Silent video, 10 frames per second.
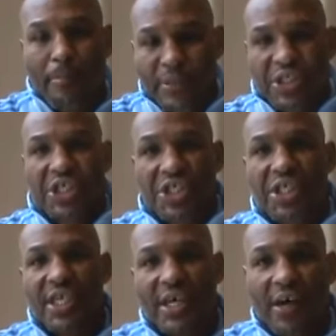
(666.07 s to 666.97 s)

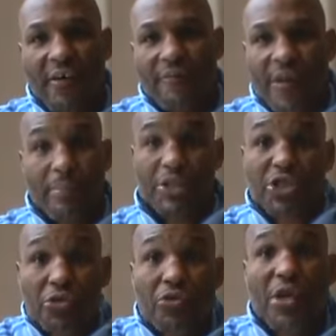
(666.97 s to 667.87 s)
positioning of number
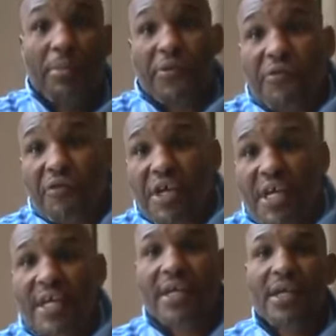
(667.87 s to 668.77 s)
two, number
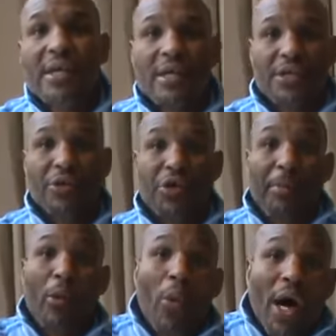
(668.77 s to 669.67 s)
three, you know,
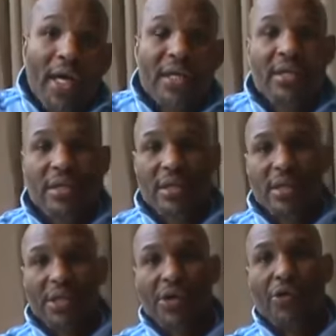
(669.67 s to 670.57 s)
number one,
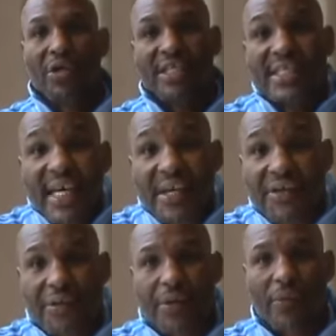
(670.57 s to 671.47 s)
you know,
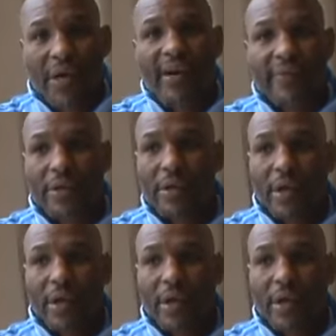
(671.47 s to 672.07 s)
contender or whatever.